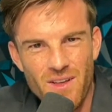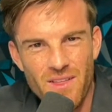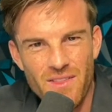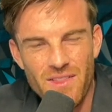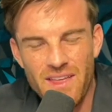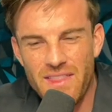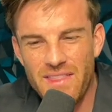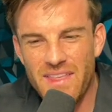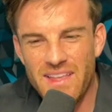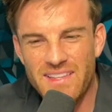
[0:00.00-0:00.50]

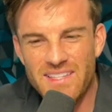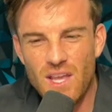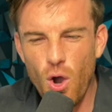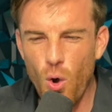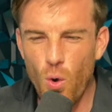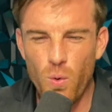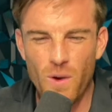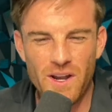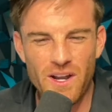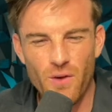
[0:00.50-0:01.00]
And they say,
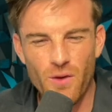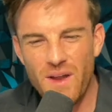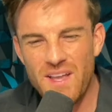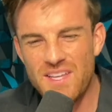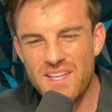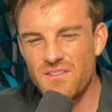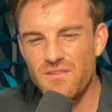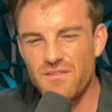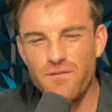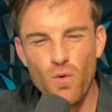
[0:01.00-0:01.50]
oh, we're going to
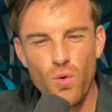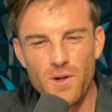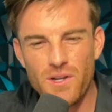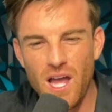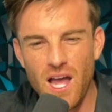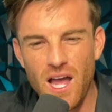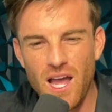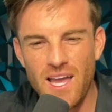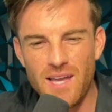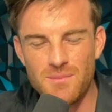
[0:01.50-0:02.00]
raise it four
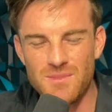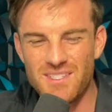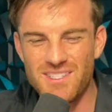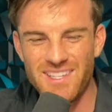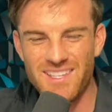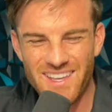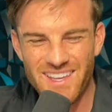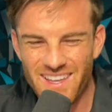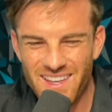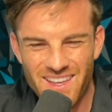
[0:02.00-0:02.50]
times. It's
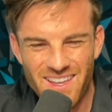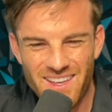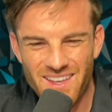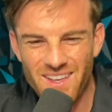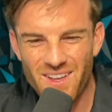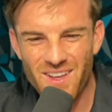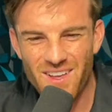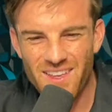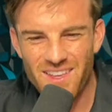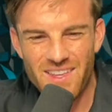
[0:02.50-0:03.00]
like,
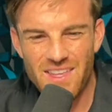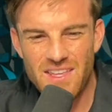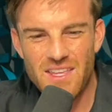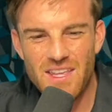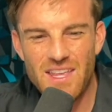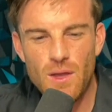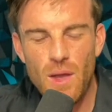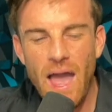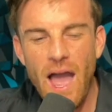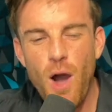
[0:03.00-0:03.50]

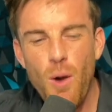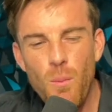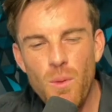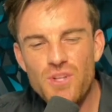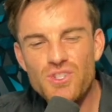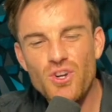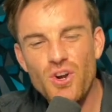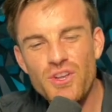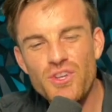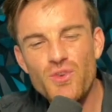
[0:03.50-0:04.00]
how
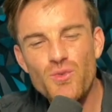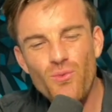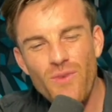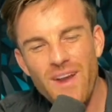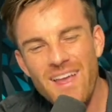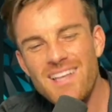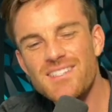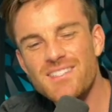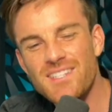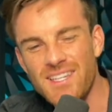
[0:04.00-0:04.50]
much are you
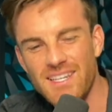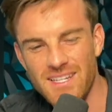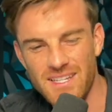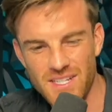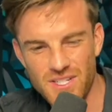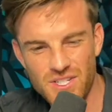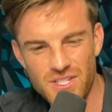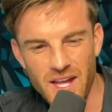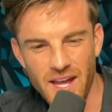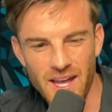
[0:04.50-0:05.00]
raising it
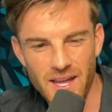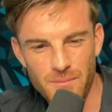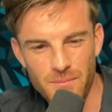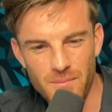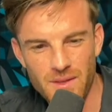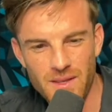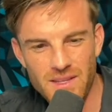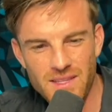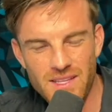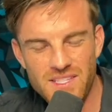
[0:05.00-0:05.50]
each
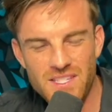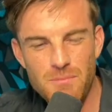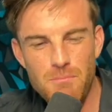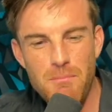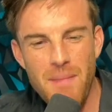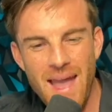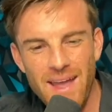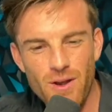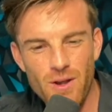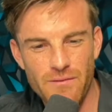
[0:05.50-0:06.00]
time? It doesn't
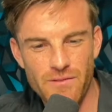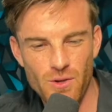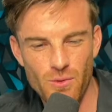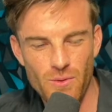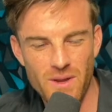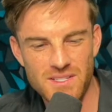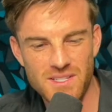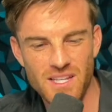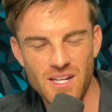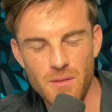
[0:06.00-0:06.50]
matter if you're
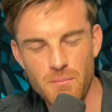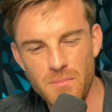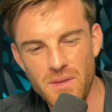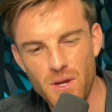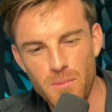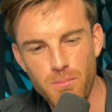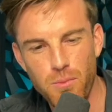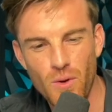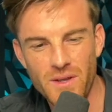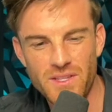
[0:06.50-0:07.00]
raising it a
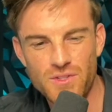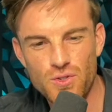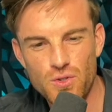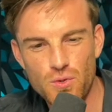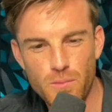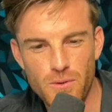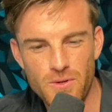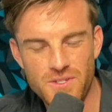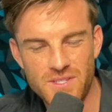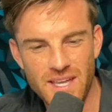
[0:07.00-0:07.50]
mere
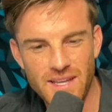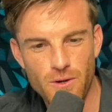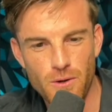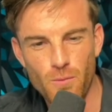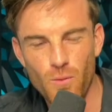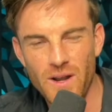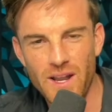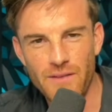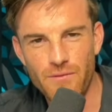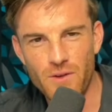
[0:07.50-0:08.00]
0.2% or
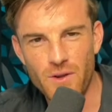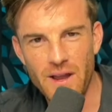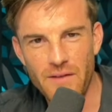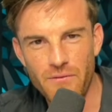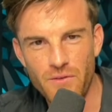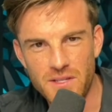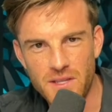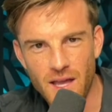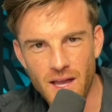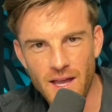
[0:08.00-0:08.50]
whatever
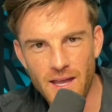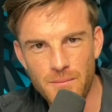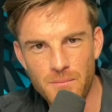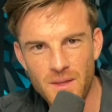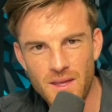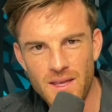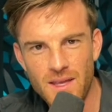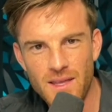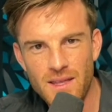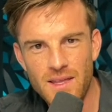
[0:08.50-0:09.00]
every time.
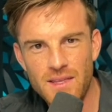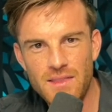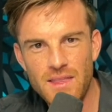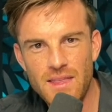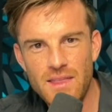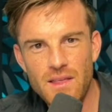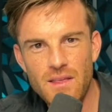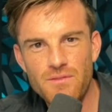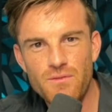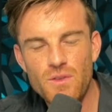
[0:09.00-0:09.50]

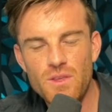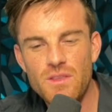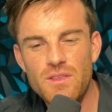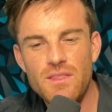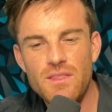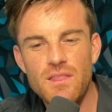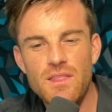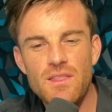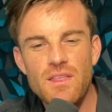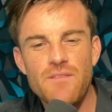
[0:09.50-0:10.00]
If,
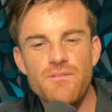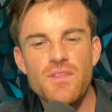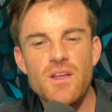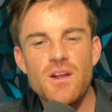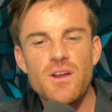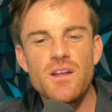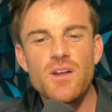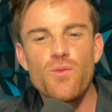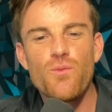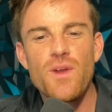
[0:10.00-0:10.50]
if
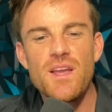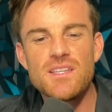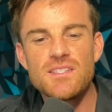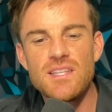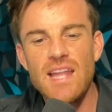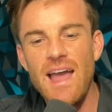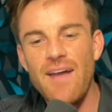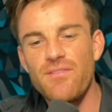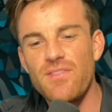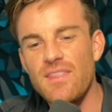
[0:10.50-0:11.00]
they're going to raise
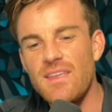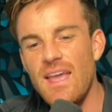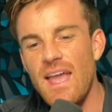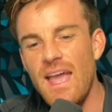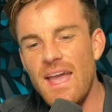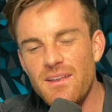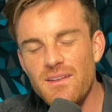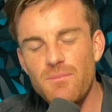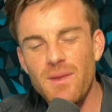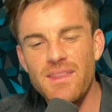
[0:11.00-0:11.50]
it at the
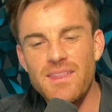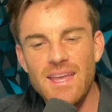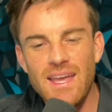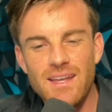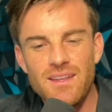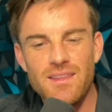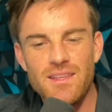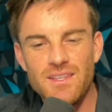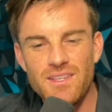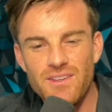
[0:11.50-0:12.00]
end by the
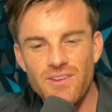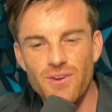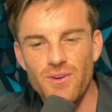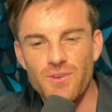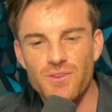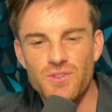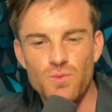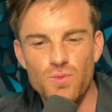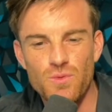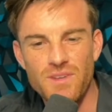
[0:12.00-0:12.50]
end of the year
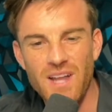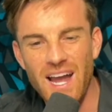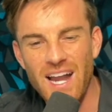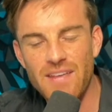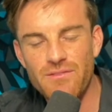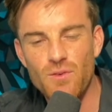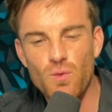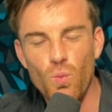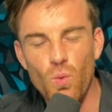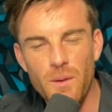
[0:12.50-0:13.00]
to not
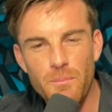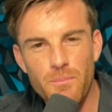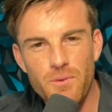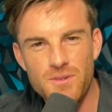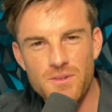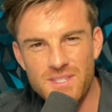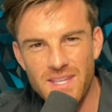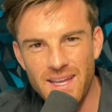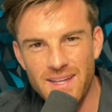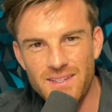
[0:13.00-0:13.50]
even
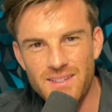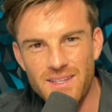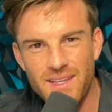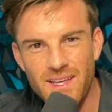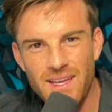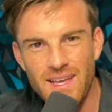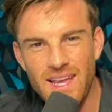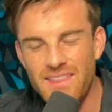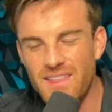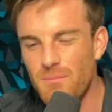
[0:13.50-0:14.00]
1% and
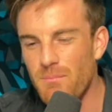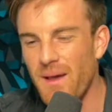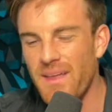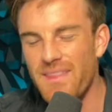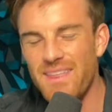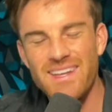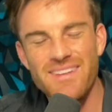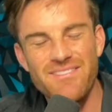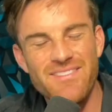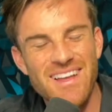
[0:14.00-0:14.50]
then by
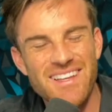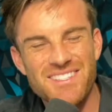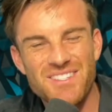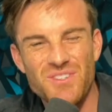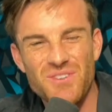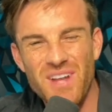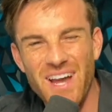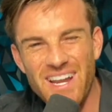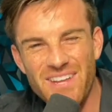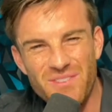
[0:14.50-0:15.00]
the end of next
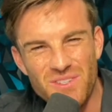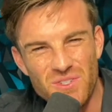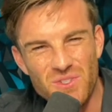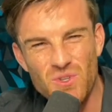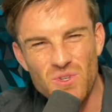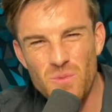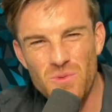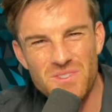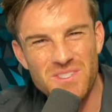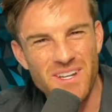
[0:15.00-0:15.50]
year not even
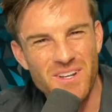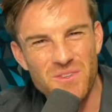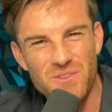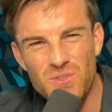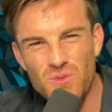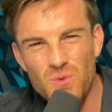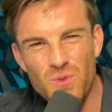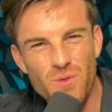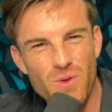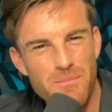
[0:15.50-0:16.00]
2% or
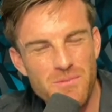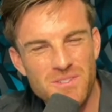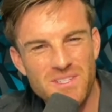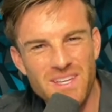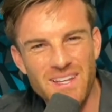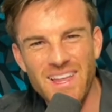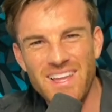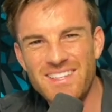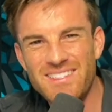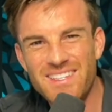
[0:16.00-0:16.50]
2 or
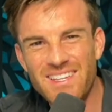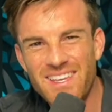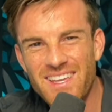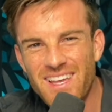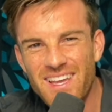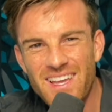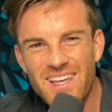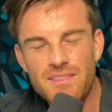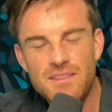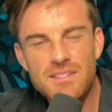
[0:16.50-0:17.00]
3% like it's like
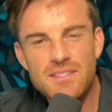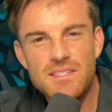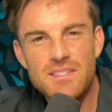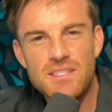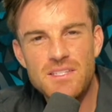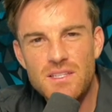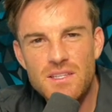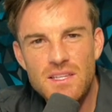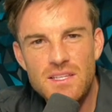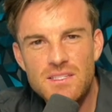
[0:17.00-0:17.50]
this
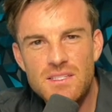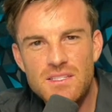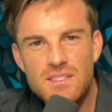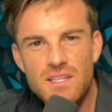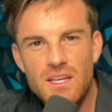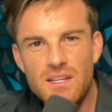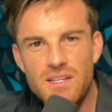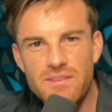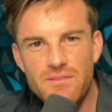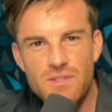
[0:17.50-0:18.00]
isn't this isn't
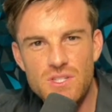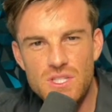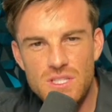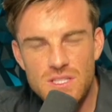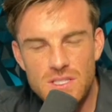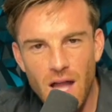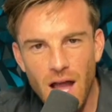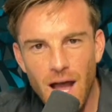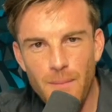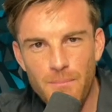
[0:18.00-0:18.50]
going to even
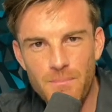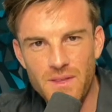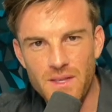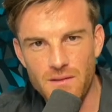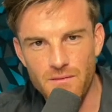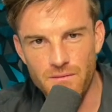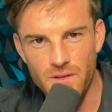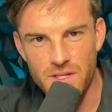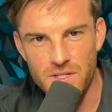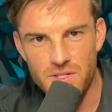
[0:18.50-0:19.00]
stop the
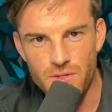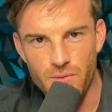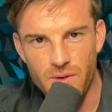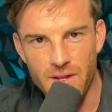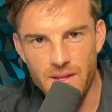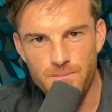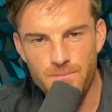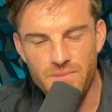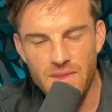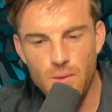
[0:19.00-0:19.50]
inflation
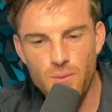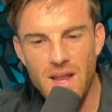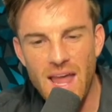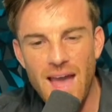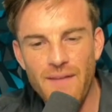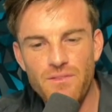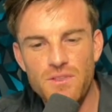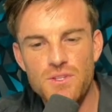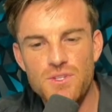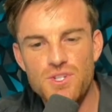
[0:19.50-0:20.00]
rate they would
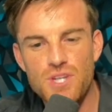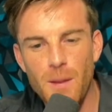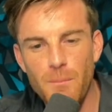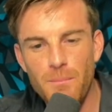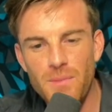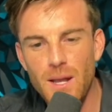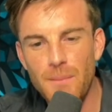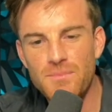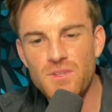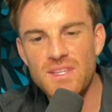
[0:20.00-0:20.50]
have to
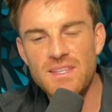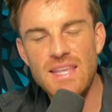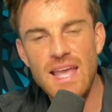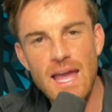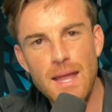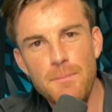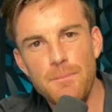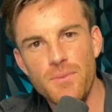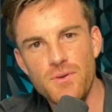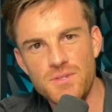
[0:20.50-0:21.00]
jump it up to
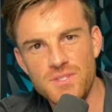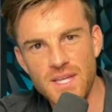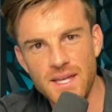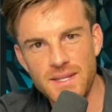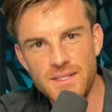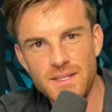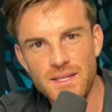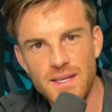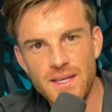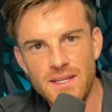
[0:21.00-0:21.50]

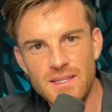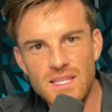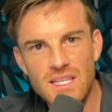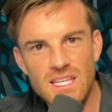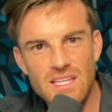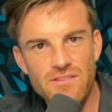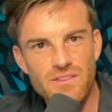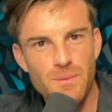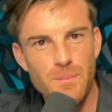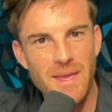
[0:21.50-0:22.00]
10%
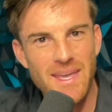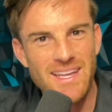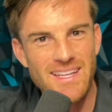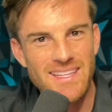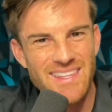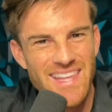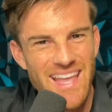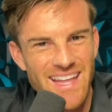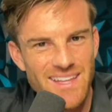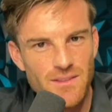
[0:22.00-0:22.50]
to even make a
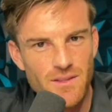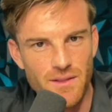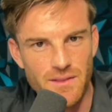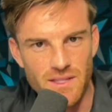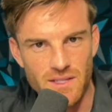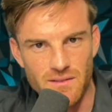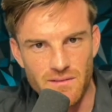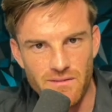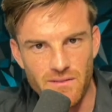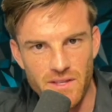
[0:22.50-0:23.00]
dent on
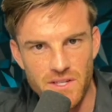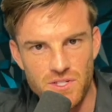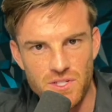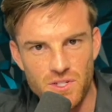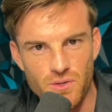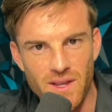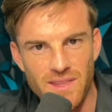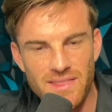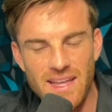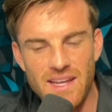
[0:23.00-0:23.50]
the
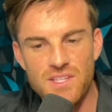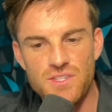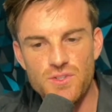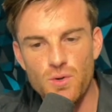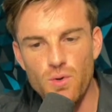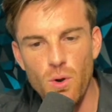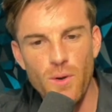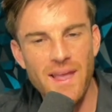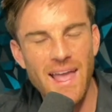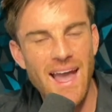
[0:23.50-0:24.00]
inflation rate that is
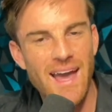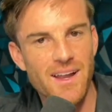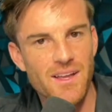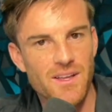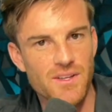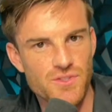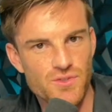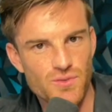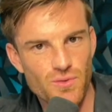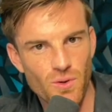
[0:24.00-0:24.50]
growing out of
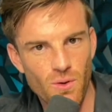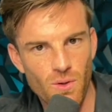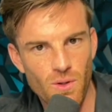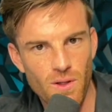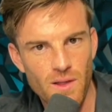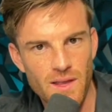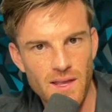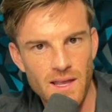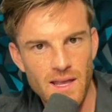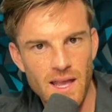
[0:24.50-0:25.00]
control
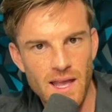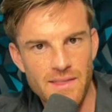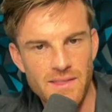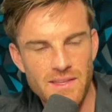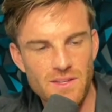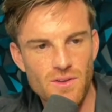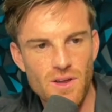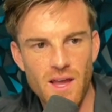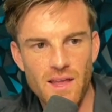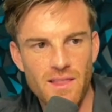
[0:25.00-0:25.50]
and
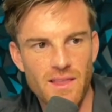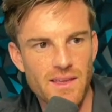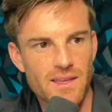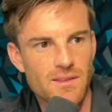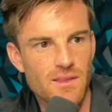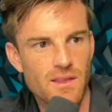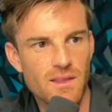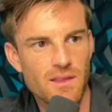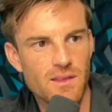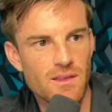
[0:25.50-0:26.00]
then you got like
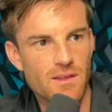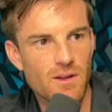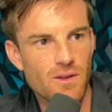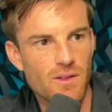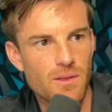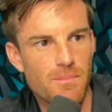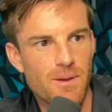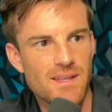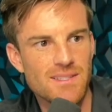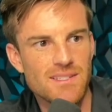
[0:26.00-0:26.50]
the you know
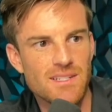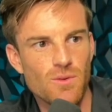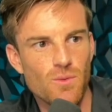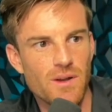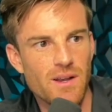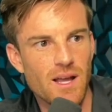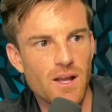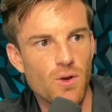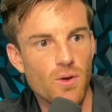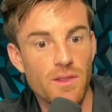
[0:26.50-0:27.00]
the president and
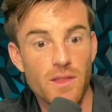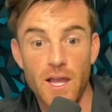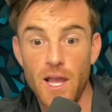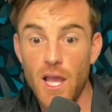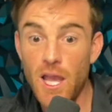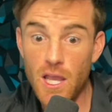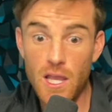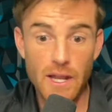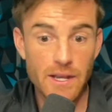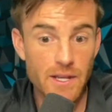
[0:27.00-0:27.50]
whatnot going like
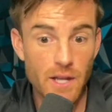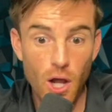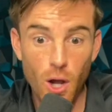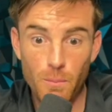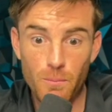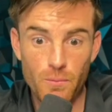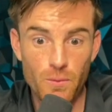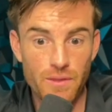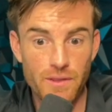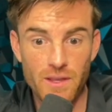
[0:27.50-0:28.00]
hey i need
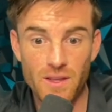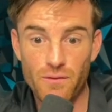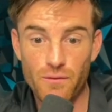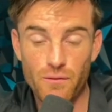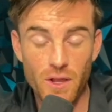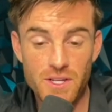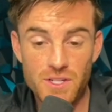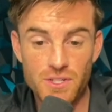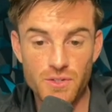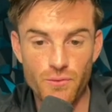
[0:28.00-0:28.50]
help with the
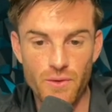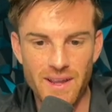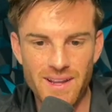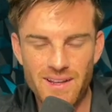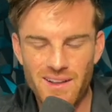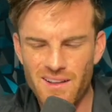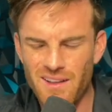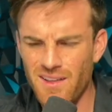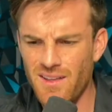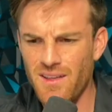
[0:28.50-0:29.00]
inflation rate